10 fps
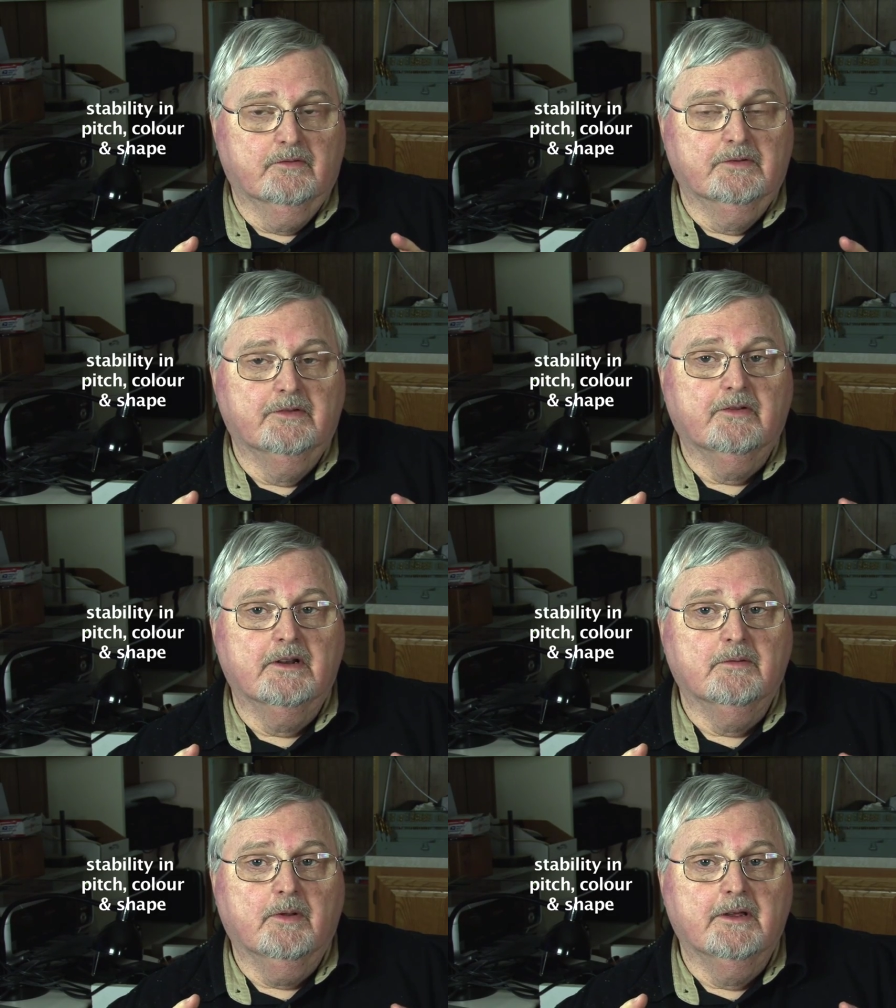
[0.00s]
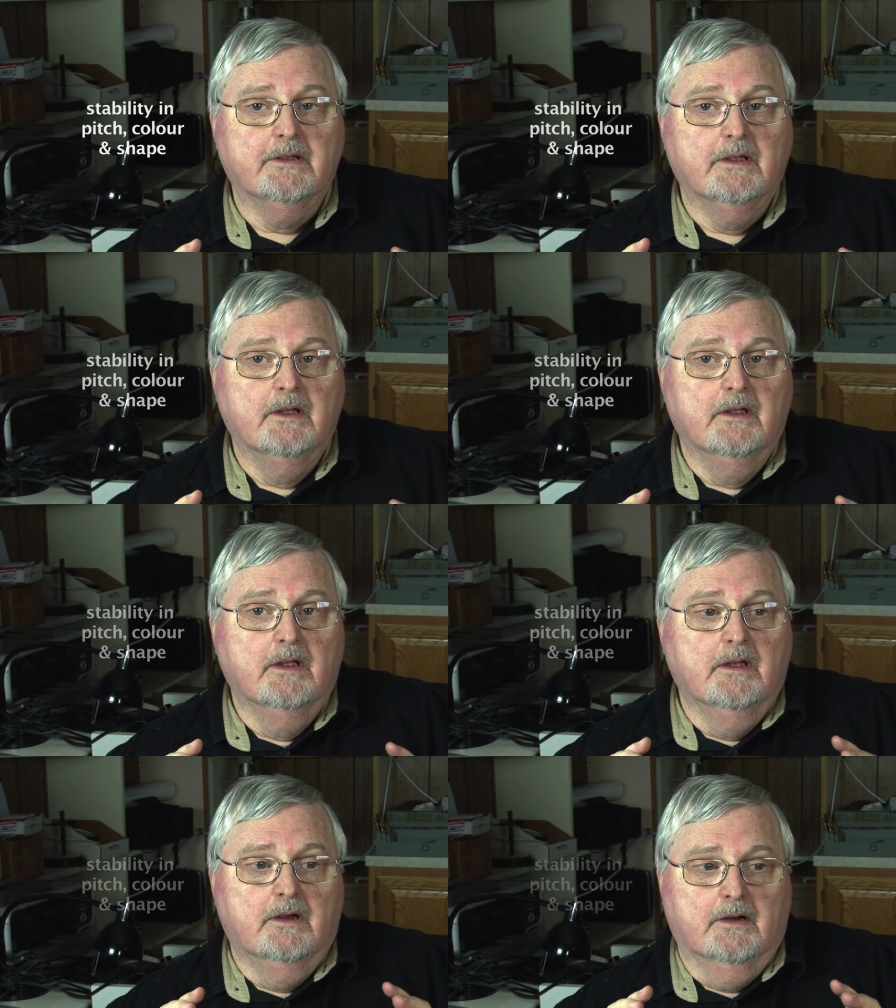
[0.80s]
When you try to play,
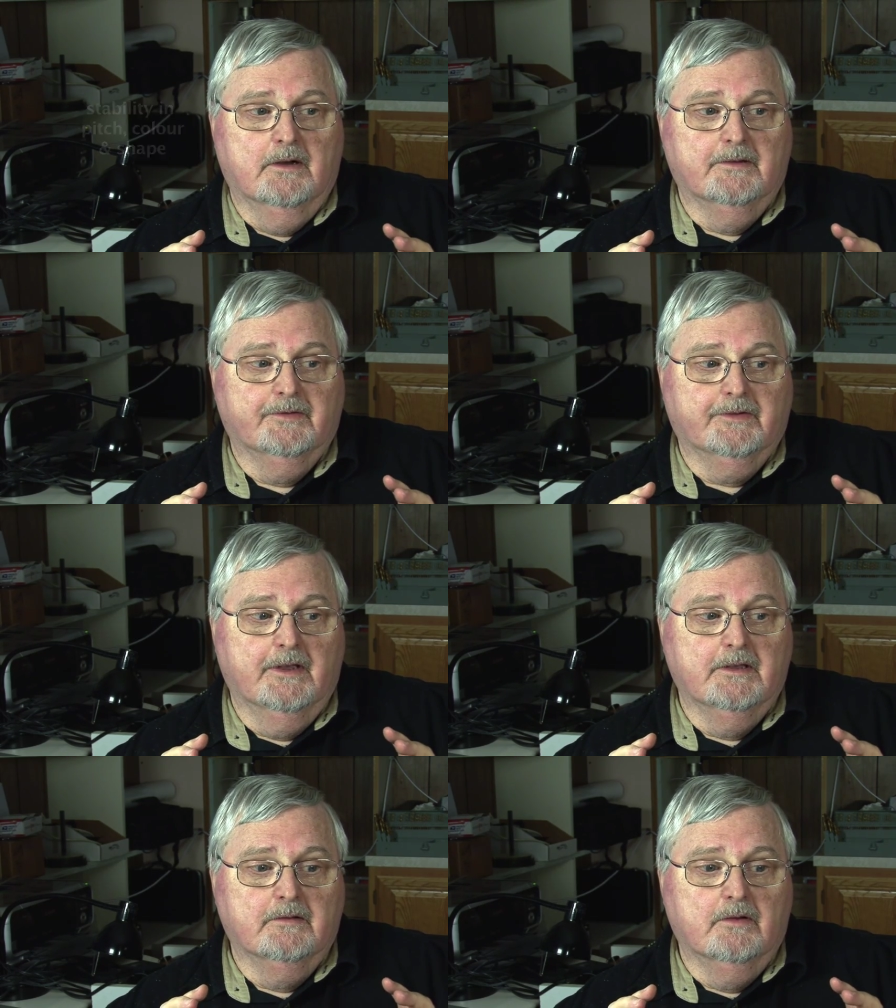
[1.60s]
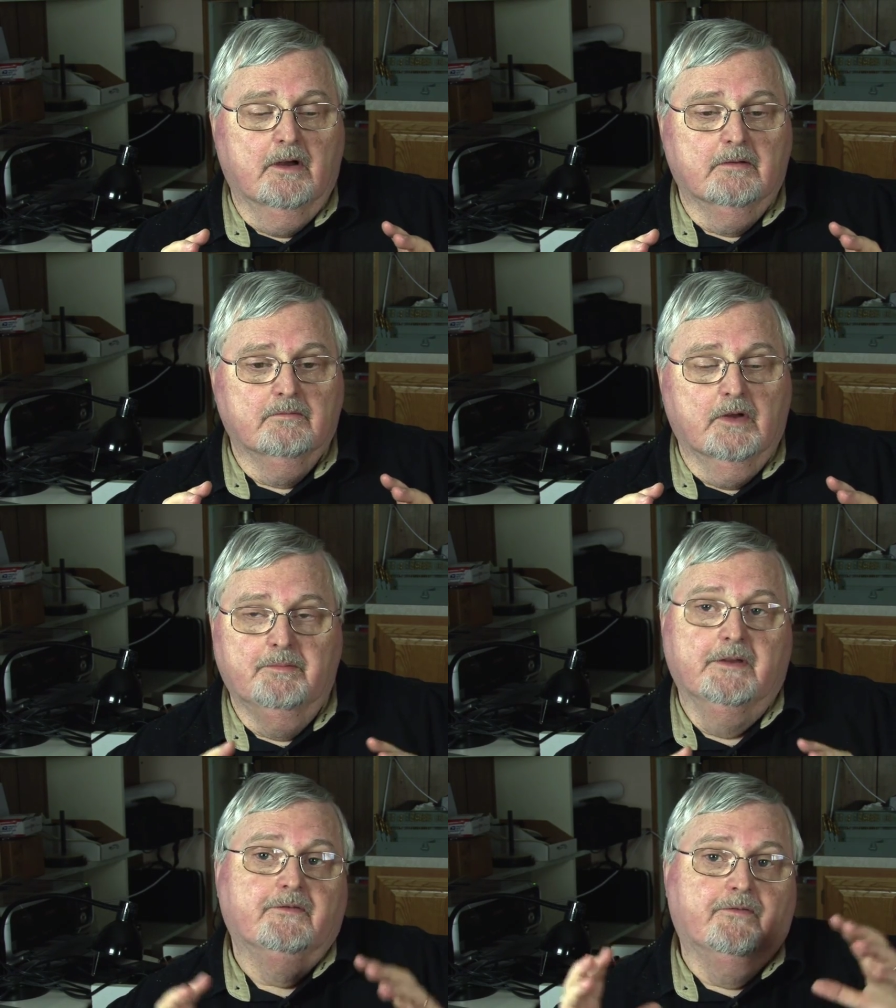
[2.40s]
uh, say, a
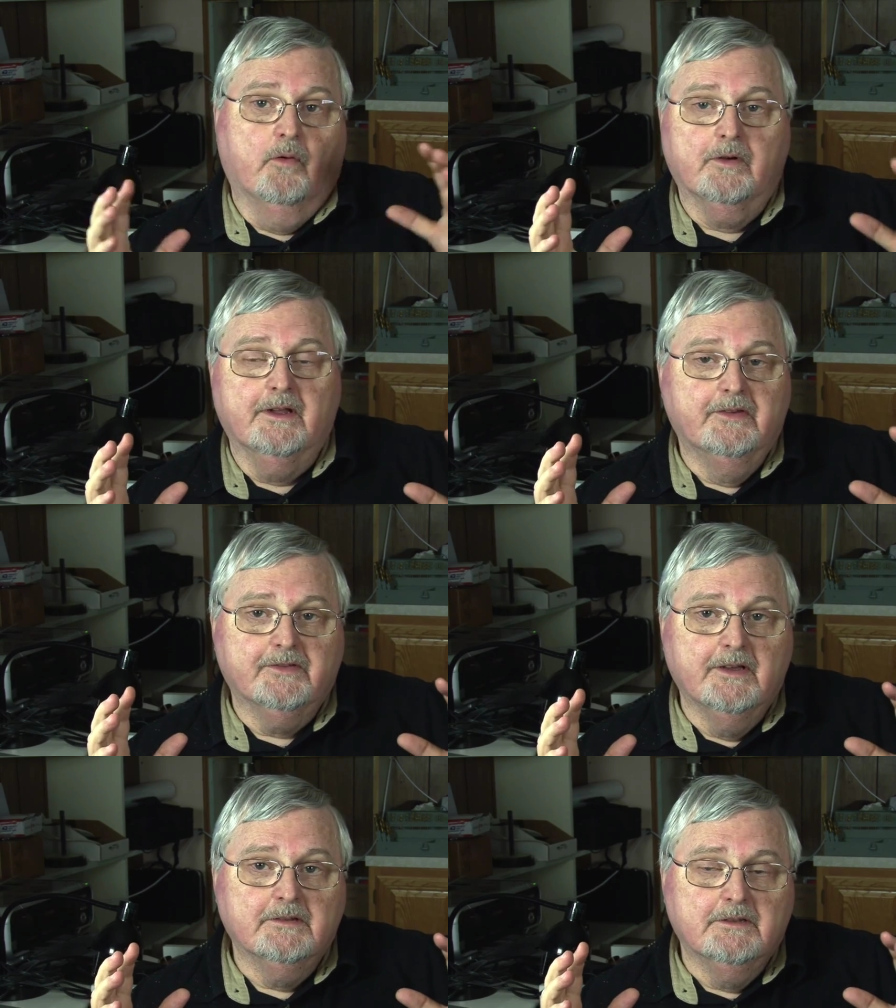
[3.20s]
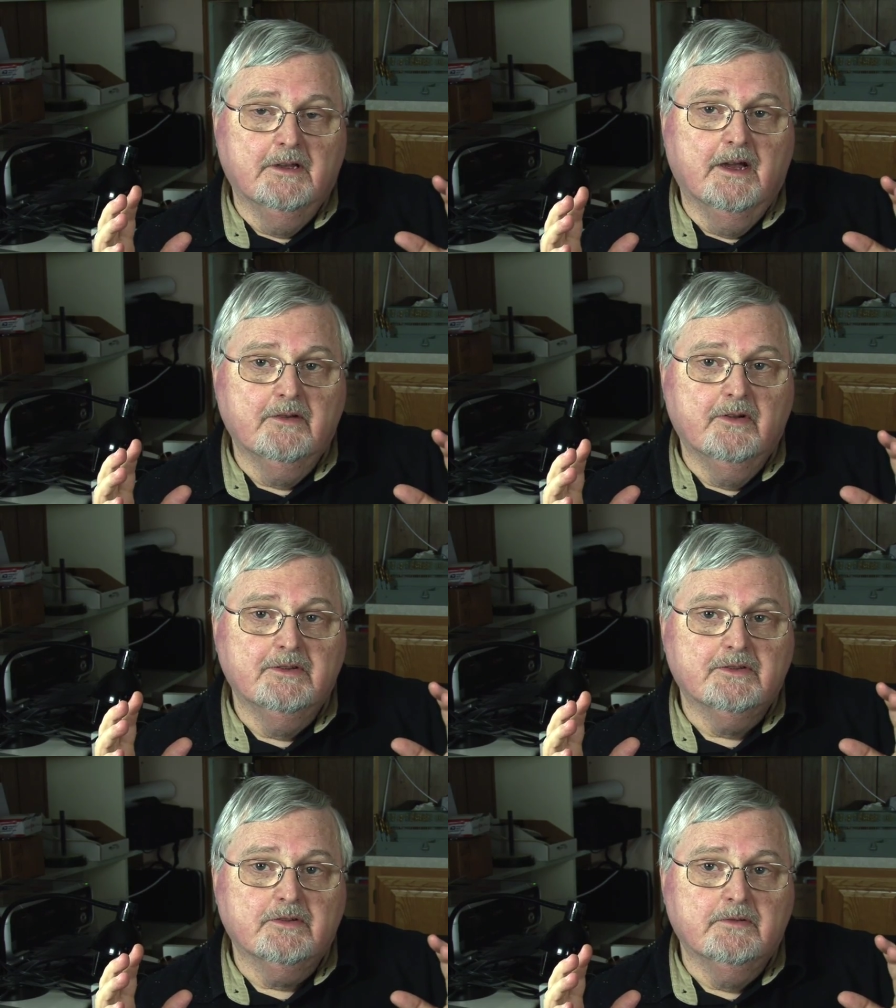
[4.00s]
big forte sound in the high
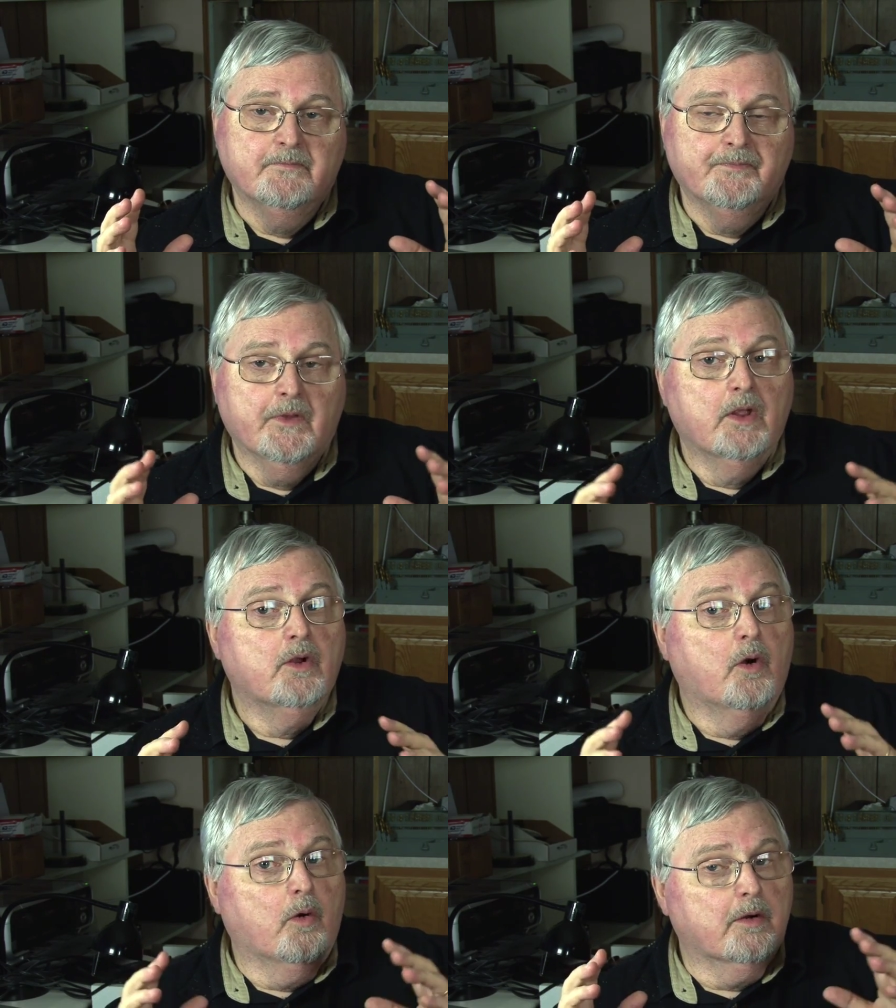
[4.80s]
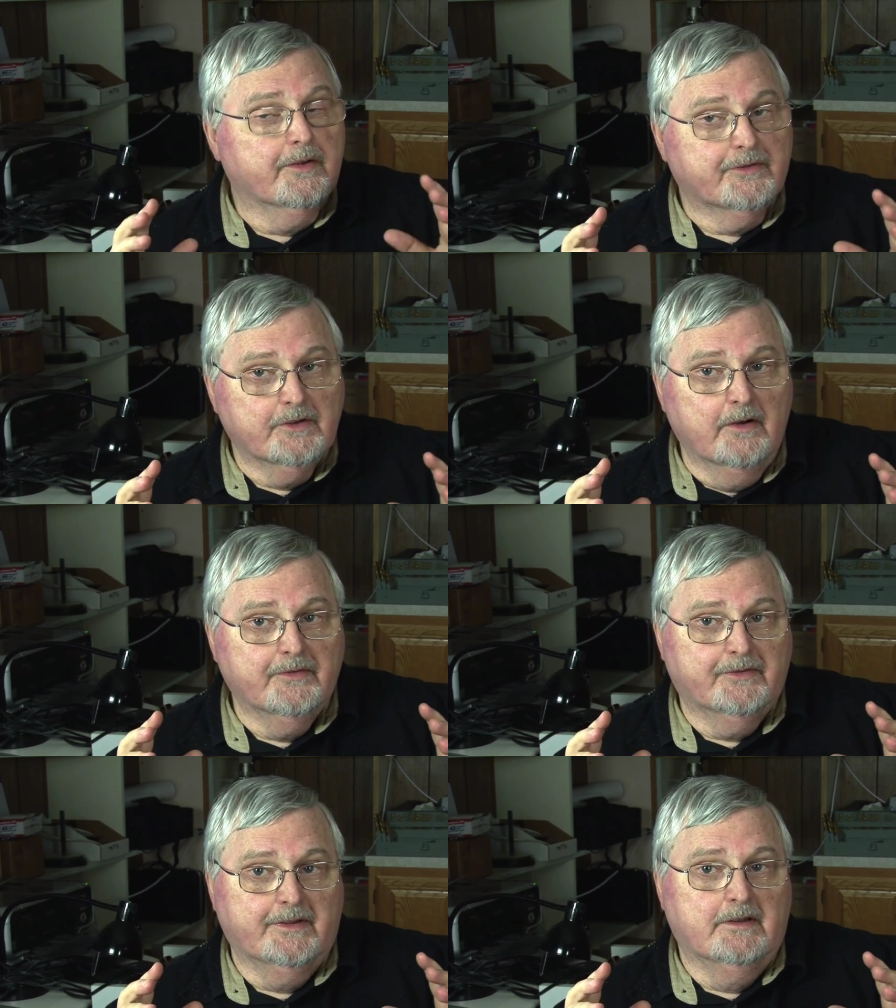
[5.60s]
register or a
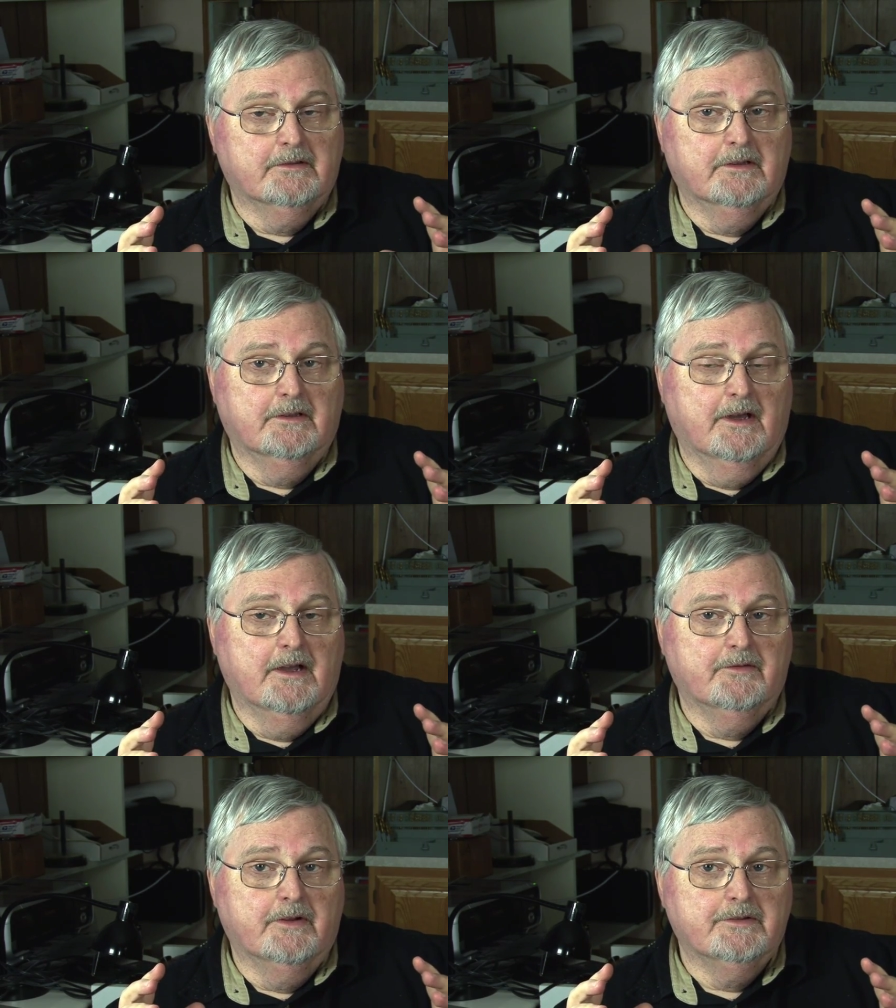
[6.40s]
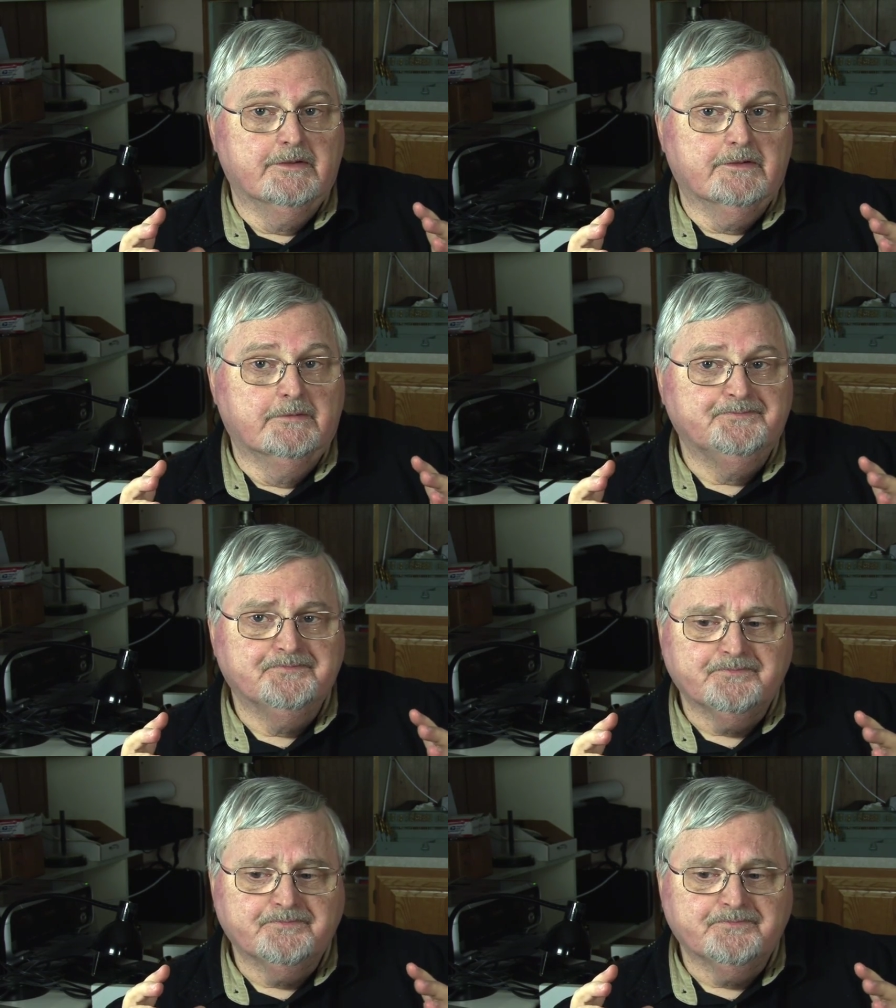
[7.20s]
soft sound in the high register.